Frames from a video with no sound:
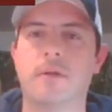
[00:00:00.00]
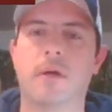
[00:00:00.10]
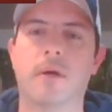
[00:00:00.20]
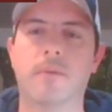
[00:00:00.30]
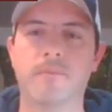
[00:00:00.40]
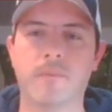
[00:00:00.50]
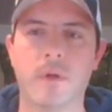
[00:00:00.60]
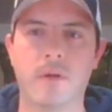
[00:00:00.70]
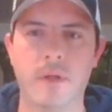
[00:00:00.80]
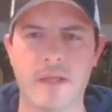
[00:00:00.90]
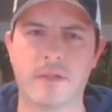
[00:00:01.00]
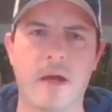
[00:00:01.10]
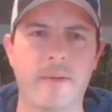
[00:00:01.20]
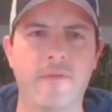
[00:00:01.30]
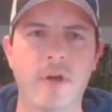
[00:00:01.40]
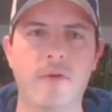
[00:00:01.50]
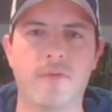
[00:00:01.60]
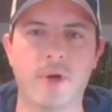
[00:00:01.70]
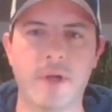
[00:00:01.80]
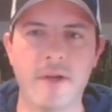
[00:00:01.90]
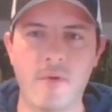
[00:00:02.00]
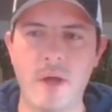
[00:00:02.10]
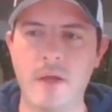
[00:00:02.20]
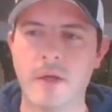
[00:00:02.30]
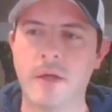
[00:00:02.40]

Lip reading: comment video for her giveaway.